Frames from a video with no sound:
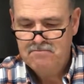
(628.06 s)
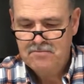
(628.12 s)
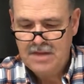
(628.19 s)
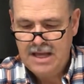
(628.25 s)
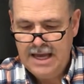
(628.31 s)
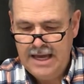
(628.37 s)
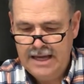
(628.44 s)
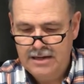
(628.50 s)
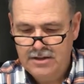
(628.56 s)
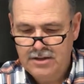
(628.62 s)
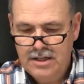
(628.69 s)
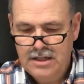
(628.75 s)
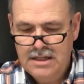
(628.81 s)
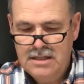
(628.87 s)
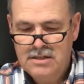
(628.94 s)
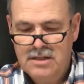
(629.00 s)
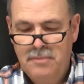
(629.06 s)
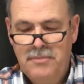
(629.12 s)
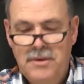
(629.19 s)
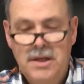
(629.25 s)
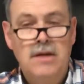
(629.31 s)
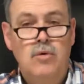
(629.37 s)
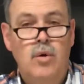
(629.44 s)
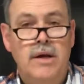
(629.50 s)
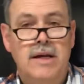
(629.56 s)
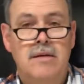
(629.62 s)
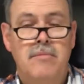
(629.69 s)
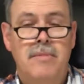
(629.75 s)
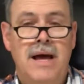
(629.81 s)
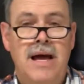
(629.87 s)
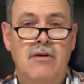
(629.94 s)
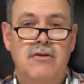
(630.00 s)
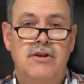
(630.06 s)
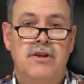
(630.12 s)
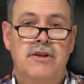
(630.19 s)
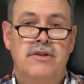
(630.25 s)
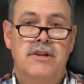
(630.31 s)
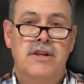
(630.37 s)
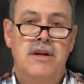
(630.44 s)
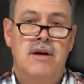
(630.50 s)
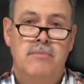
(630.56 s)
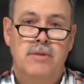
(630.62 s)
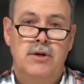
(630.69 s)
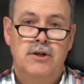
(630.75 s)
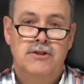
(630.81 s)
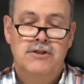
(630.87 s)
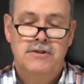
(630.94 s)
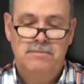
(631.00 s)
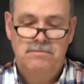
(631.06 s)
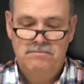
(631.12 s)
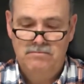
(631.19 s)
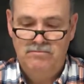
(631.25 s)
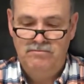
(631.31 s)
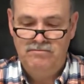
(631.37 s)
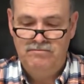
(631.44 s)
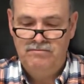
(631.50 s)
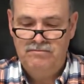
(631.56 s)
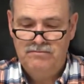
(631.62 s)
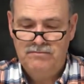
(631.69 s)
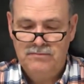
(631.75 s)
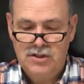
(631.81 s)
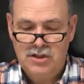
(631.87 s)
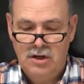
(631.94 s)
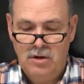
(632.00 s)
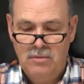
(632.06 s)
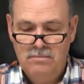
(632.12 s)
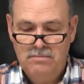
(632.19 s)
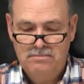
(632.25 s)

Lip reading: And something quick about the numbers. So